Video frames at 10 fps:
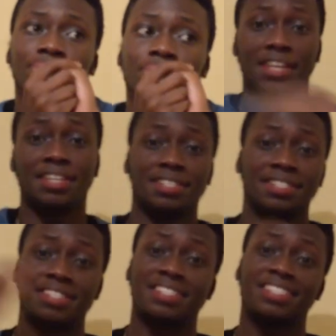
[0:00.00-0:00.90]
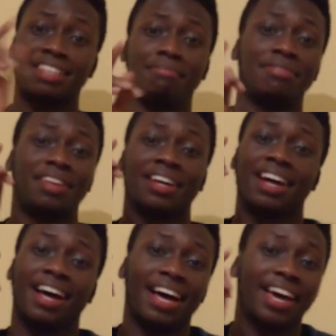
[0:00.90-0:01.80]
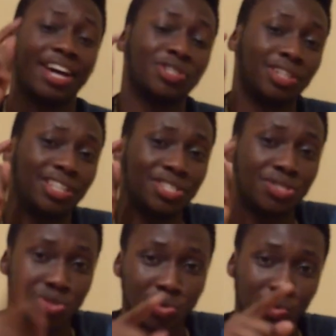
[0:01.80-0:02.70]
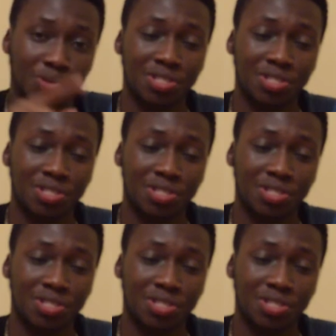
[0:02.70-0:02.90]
is something I actually saw.